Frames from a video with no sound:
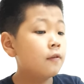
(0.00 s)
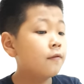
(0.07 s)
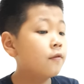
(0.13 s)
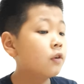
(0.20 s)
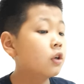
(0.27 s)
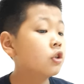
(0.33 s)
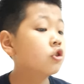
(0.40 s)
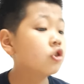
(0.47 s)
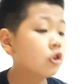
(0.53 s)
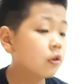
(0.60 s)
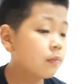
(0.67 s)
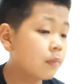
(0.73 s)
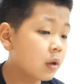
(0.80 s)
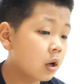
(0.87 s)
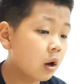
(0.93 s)
Friends
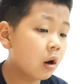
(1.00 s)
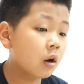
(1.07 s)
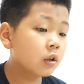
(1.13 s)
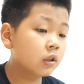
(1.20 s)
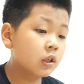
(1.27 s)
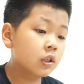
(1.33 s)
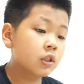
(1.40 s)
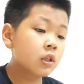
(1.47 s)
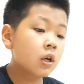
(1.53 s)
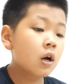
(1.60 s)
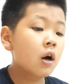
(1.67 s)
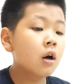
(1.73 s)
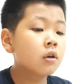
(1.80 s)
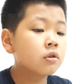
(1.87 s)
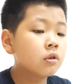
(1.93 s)
should be honest.
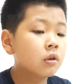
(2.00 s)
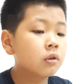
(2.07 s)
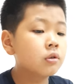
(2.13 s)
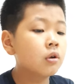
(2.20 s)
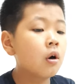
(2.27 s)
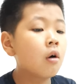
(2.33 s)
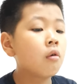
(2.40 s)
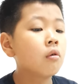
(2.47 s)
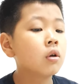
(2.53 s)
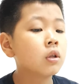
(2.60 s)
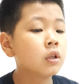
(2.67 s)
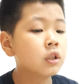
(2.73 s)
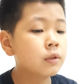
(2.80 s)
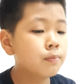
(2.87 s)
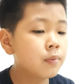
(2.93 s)
I told Dongwon
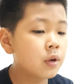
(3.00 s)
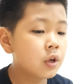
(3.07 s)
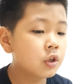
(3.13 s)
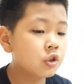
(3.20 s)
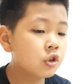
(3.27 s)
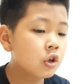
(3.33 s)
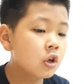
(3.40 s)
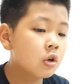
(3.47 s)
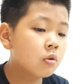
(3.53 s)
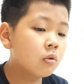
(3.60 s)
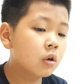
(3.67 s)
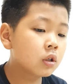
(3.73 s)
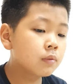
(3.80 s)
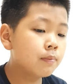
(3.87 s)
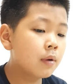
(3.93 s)
his speech
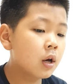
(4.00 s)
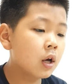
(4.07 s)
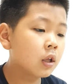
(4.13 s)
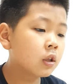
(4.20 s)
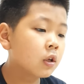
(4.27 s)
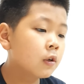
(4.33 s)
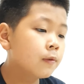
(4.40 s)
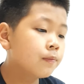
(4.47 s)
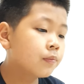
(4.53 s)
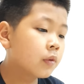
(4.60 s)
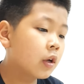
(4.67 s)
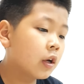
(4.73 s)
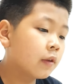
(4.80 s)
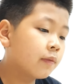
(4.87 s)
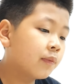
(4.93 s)
was bad.
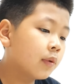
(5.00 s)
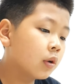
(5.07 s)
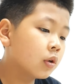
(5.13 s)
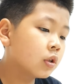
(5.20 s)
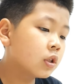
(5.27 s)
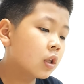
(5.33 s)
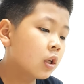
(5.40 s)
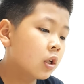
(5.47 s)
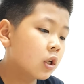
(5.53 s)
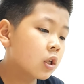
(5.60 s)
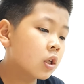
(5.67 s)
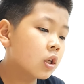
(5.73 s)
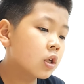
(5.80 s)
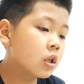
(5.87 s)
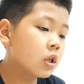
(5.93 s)
At first,
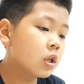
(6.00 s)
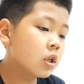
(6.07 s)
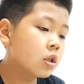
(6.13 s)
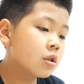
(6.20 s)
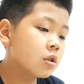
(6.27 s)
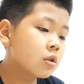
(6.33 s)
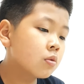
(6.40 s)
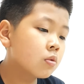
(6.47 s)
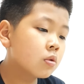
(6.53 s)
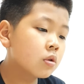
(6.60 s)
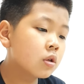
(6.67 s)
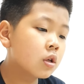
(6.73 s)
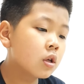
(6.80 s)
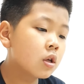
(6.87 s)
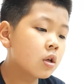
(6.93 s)
he
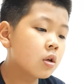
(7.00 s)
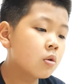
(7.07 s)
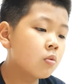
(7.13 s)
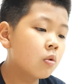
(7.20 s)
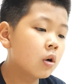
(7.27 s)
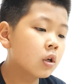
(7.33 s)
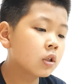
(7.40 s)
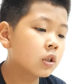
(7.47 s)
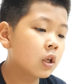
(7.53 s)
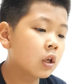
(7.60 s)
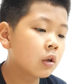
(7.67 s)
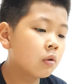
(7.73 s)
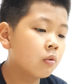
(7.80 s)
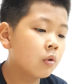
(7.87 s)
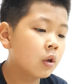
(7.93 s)
was
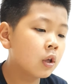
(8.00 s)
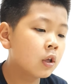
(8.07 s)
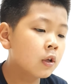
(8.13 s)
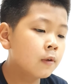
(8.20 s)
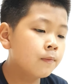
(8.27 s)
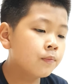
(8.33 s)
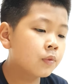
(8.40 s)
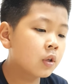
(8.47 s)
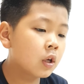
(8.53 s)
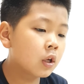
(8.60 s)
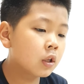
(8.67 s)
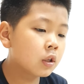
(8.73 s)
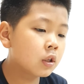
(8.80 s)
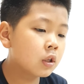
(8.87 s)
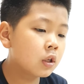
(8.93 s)
angry.
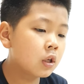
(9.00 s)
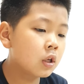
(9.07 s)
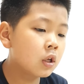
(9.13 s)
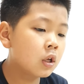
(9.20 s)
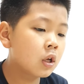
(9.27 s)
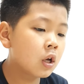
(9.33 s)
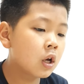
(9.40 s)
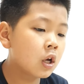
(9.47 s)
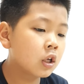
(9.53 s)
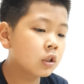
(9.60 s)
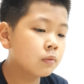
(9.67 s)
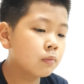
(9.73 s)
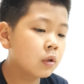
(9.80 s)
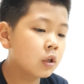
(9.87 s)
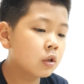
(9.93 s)
Then he asked
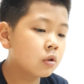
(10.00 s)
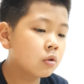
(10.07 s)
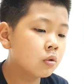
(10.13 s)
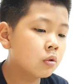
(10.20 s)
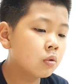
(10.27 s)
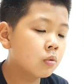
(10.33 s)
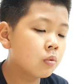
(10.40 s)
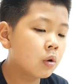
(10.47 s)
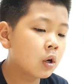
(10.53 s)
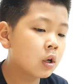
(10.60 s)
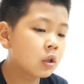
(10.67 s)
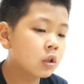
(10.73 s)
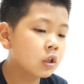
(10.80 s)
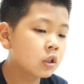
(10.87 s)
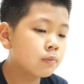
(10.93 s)
me to
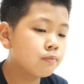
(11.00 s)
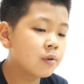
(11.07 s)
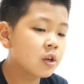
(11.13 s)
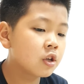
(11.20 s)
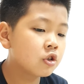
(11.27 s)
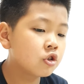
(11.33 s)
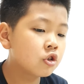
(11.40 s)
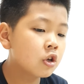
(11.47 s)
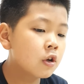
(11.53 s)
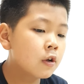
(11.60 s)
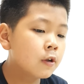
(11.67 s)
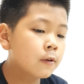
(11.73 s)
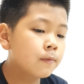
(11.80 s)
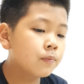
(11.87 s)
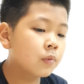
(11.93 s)
write his speech.
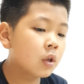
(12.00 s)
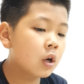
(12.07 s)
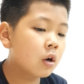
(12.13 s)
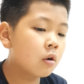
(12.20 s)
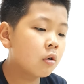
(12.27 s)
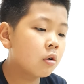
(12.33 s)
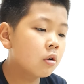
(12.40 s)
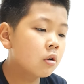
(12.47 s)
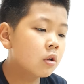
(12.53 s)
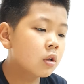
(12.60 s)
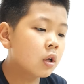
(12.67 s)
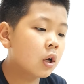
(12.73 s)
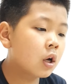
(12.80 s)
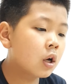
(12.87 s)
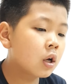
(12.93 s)
Now
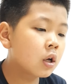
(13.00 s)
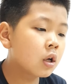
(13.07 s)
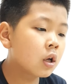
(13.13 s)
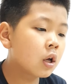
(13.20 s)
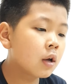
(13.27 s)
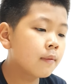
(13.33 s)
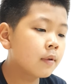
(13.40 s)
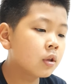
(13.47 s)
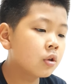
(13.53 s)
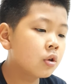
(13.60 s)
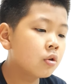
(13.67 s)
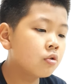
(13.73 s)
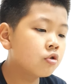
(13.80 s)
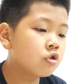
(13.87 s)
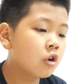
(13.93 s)
I have a
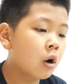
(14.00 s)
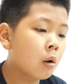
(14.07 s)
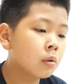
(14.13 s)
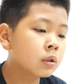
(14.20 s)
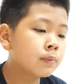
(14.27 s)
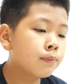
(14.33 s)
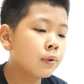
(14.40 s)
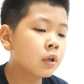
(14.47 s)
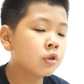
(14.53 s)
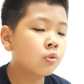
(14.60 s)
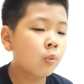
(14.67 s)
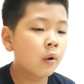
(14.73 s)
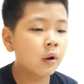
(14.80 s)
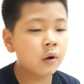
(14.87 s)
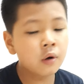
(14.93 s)
new job, speech
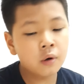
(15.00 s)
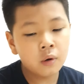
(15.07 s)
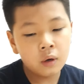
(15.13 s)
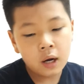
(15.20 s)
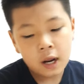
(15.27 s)
writer.